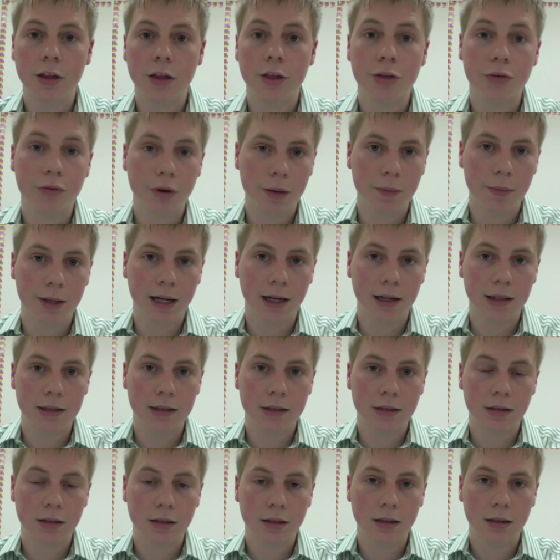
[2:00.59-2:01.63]
3
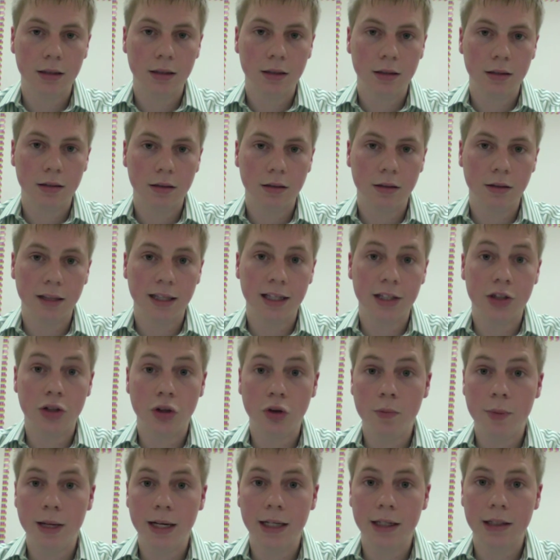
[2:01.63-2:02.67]
minutes, and then 2
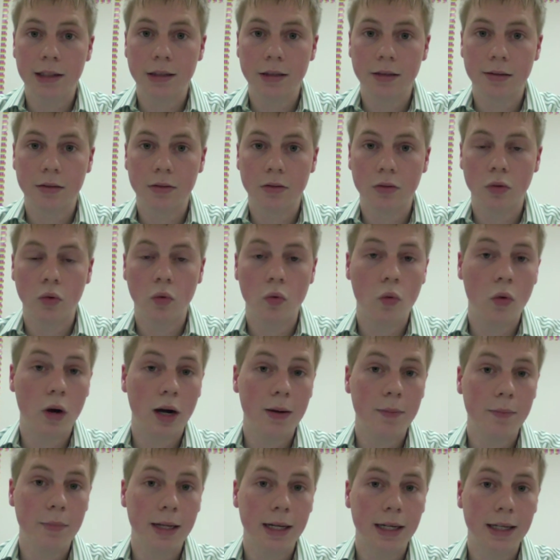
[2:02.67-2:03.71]
minutes,
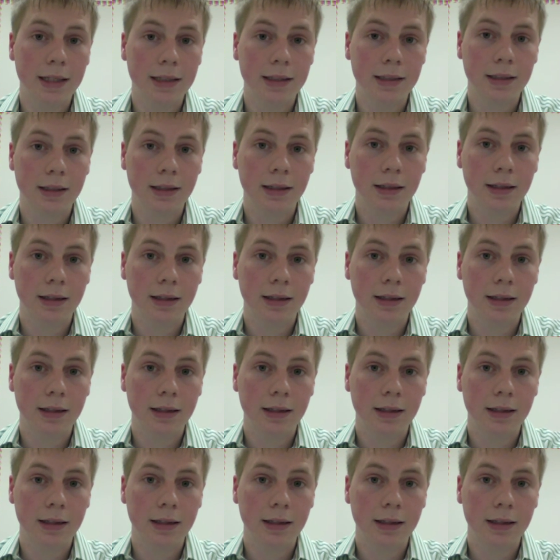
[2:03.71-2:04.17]
1 minute,